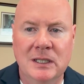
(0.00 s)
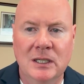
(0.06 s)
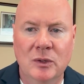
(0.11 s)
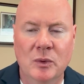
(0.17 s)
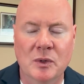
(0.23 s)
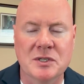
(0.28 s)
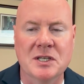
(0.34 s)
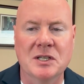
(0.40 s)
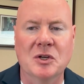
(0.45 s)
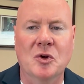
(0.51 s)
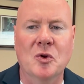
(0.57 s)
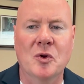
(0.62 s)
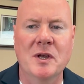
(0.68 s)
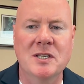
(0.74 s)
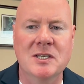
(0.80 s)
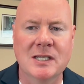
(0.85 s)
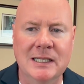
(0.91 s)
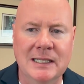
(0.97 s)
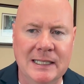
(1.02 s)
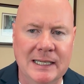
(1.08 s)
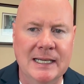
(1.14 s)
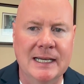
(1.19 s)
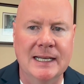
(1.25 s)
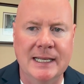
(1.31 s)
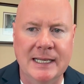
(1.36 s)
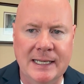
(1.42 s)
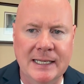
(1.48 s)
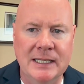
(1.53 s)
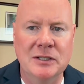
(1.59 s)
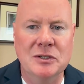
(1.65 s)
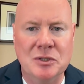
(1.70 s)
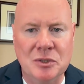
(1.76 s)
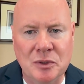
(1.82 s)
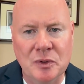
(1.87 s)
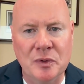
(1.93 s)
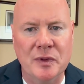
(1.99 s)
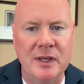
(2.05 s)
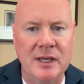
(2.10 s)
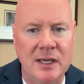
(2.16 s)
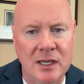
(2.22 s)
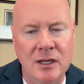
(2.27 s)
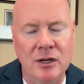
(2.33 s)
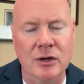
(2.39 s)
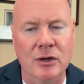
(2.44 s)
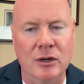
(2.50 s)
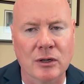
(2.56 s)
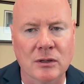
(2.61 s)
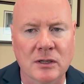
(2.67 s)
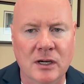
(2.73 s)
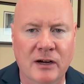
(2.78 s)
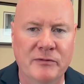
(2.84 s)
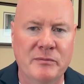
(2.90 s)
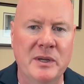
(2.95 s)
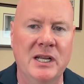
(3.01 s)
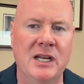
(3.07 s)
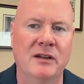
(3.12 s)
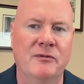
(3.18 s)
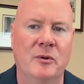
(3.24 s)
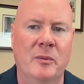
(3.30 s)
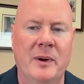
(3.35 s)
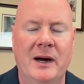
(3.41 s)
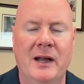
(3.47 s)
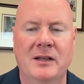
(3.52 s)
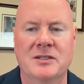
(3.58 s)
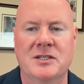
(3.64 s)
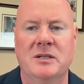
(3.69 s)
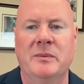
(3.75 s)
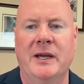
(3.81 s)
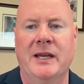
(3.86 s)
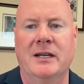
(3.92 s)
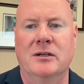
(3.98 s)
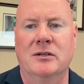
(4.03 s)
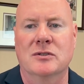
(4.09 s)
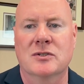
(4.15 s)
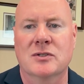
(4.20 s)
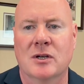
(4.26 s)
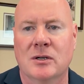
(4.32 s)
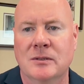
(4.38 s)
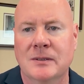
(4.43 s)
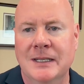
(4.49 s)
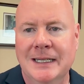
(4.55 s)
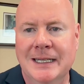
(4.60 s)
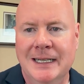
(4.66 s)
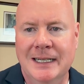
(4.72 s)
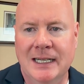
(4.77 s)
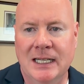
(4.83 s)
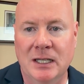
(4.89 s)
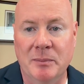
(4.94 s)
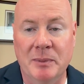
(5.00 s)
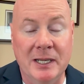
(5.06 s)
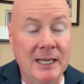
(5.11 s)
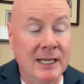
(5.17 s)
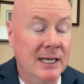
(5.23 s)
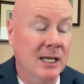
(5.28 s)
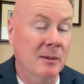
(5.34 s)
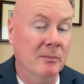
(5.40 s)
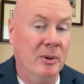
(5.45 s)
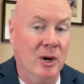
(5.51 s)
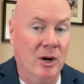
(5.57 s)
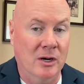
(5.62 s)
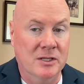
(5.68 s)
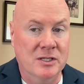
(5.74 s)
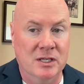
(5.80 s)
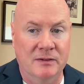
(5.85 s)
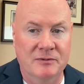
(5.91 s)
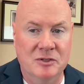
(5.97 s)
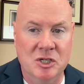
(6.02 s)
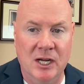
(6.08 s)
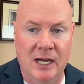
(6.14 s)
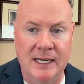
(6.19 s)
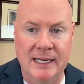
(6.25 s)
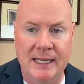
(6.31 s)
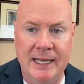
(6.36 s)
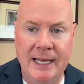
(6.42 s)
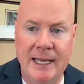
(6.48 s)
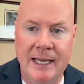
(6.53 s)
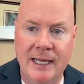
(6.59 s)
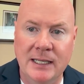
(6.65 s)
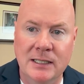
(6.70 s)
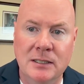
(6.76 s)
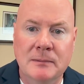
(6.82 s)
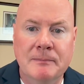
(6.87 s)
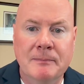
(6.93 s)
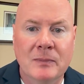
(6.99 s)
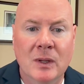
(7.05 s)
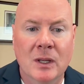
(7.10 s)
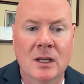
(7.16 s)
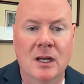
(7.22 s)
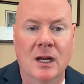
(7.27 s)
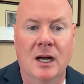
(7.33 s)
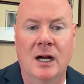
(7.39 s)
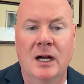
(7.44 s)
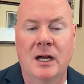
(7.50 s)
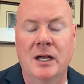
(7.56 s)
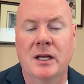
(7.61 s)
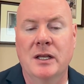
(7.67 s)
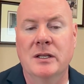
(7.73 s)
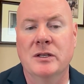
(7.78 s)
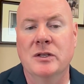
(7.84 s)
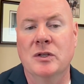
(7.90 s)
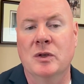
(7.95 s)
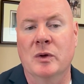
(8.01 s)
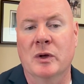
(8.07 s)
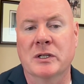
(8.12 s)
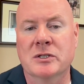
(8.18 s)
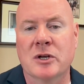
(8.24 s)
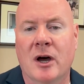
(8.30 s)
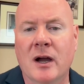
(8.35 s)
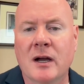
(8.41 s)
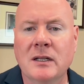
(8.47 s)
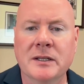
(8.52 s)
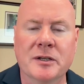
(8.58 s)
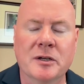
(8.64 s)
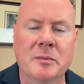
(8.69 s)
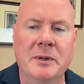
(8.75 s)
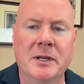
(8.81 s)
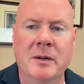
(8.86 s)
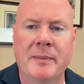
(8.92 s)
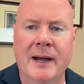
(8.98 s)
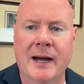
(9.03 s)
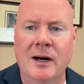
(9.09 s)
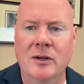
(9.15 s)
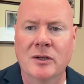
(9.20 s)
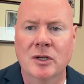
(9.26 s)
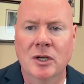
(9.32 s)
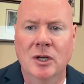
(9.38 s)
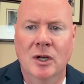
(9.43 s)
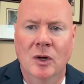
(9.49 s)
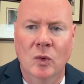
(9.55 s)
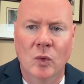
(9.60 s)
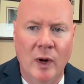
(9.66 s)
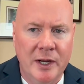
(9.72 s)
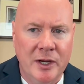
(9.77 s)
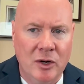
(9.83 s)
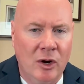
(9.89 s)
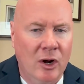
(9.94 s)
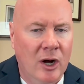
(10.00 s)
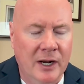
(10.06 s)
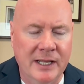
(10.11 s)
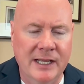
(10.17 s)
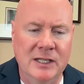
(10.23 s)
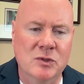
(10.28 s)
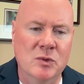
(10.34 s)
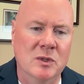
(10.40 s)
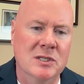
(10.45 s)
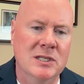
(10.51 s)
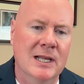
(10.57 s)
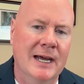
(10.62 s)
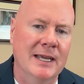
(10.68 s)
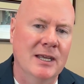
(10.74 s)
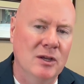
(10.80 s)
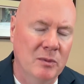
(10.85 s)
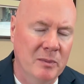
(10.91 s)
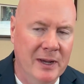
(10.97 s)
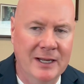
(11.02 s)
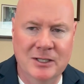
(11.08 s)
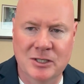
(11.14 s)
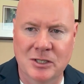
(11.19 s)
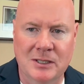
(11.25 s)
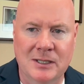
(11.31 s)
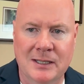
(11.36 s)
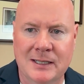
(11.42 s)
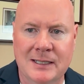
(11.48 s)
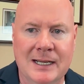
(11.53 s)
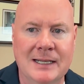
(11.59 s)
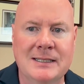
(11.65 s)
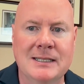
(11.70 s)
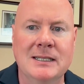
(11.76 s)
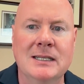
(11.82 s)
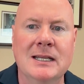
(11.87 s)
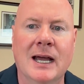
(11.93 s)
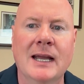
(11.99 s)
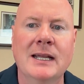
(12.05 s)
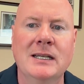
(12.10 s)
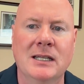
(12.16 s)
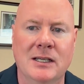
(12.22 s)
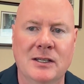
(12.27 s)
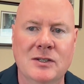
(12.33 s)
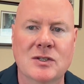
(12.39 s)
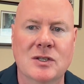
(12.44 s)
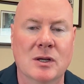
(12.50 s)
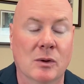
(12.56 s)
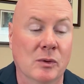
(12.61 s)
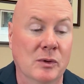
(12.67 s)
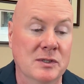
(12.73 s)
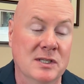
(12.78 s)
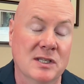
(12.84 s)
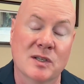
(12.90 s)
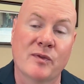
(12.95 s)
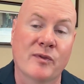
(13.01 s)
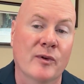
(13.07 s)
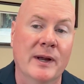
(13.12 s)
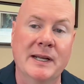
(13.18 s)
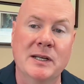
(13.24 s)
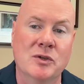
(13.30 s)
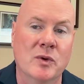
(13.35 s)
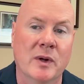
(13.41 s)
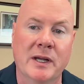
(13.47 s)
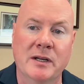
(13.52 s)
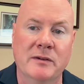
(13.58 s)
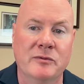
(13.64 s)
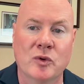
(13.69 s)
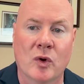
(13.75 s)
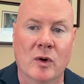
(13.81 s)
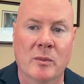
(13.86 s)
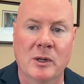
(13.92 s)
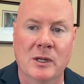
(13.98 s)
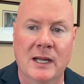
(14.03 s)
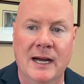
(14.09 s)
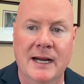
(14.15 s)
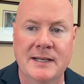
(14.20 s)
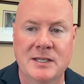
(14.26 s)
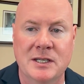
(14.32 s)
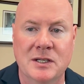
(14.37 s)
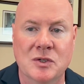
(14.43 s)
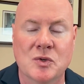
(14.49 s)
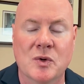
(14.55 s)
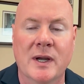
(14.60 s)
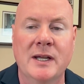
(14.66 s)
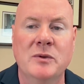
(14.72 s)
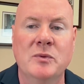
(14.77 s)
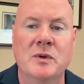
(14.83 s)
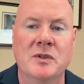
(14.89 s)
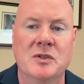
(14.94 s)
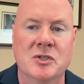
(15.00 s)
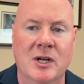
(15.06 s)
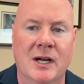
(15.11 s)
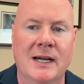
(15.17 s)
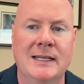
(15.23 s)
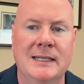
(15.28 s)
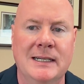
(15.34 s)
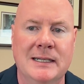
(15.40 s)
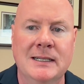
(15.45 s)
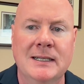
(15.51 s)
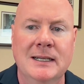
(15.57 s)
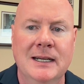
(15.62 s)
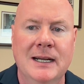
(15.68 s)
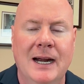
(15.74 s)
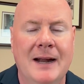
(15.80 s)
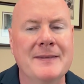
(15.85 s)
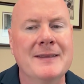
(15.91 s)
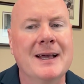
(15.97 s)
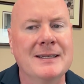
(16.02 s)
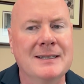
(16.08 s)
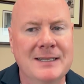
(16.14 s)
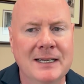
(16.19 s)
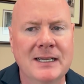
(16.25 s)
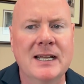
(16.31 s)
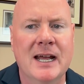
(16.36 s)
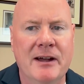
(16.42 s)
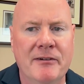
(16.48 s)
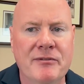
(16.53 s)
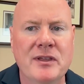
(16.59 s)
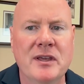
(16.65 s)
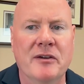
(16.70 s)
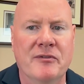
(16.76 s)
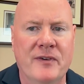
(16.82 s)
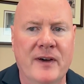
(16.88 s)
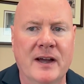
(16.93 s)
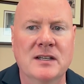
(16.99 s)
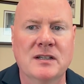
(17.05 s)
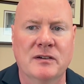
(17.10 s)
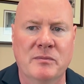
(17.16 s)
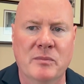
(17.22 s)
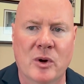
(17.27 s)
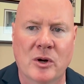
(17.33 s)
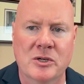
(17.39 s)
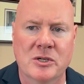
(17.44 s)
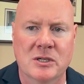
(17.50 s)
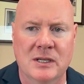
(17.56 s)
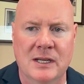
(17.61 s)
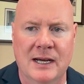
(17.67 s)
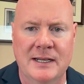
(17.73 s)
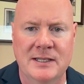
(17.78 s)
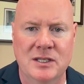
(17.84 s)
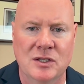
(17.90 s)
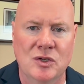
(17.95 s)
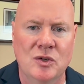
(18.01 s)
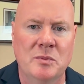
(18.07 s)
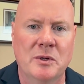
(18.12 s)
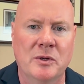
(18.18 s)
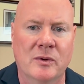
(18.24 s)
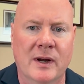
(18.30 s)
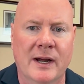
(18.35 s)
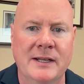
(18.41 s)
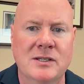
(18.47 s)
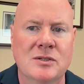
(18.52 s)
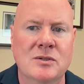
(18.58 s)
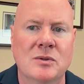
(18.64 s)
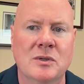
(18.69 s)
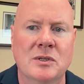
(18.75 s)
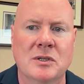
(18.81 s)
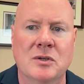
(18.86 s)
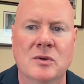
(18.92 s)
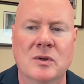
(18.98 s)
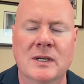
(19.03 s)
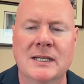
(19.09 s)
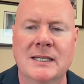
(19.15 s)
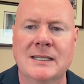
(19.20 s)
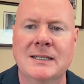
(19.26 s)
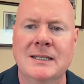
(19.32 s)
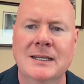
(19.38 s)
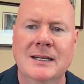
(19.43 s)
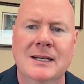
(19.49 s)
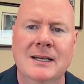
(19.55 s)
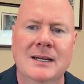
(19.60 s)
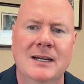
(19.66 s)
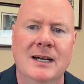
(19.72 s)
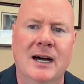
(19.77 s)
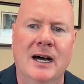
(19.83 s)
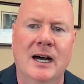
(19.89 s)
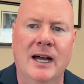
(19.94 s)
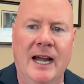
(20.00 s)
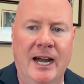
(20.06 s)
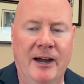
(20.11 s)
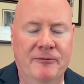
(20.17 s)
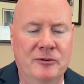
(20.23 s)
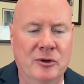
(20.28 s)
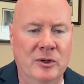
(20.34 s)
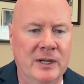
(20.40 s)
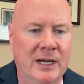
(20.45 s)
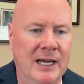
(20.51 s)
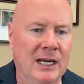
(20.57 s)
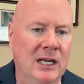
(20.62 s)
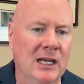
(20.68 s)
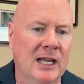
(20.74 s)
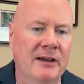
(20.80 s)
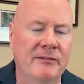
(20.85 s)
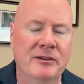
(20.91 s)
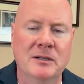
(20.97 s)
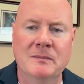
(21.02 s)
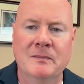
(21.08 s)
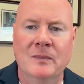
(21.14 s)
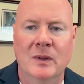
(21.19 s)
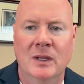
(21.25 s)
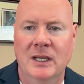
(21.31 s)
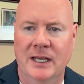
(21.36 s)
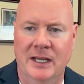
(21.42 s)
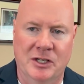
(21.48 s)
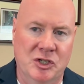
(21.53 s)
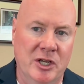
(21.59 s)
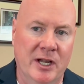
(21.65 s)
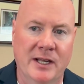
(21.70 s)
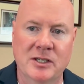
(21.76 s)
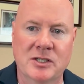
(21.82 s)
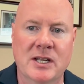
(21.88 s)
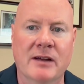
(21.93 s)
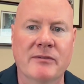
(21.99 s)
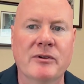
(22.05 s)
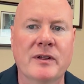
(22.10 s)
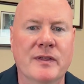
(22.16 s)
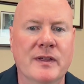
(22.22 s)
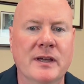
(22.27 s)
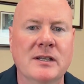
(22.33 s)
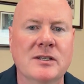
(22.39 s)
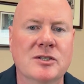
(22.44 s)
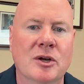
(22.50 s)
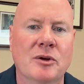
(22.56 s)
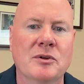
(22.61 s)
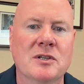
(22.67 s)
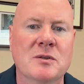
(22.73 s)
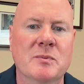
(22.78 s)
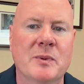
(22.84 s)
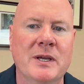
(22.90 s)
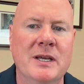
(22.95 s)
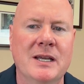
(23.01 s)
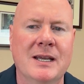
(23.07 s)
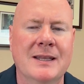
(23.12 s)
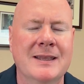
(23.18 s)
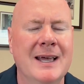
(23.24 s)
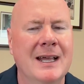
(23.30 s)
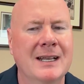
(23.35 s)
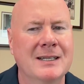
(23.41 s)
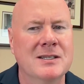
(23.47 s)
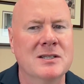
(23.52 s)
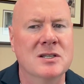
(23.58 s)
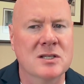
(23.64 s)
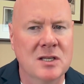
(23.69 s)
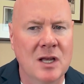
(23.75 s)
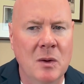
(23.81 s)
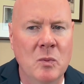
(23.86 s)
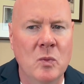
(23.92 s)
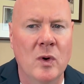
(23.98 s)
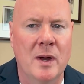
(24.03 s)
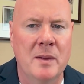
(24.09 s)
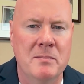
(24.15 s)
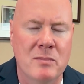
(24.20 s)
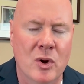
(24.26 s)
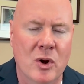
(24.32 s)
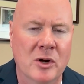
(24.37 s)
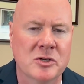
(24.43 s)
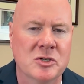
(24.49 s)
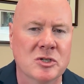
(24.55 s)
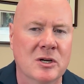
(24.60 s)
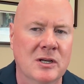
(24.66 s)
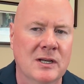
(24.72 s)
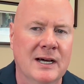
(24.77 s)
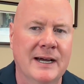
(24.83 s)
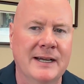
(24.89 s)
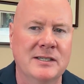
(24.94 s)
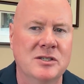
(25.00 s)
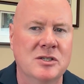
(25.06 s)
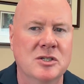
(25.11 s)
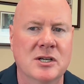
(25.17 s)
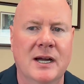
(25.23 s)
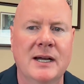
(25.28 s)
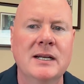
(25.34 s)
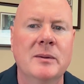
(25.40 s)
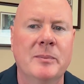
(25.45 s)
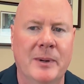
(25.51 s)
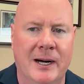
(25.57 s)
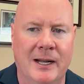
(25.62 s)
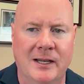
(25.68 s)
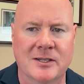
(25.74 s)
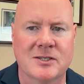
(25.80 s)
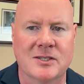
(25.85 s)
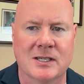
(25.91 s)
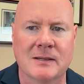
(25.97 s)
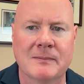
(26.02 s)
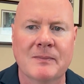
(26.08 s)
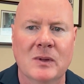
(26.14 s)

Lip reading: was increasingly getting into the ear of meaningful policymakers. So, in the beginning parts of ChinaAid, talk a little bit about what your audience was like. You mentioned in the 1990s there was this freight train of normalizing trade with China, and that did have the effect of marginalizing human rights to a degree. After 9/11, it changed everything, so to speak, and that somewhat marginalized China policy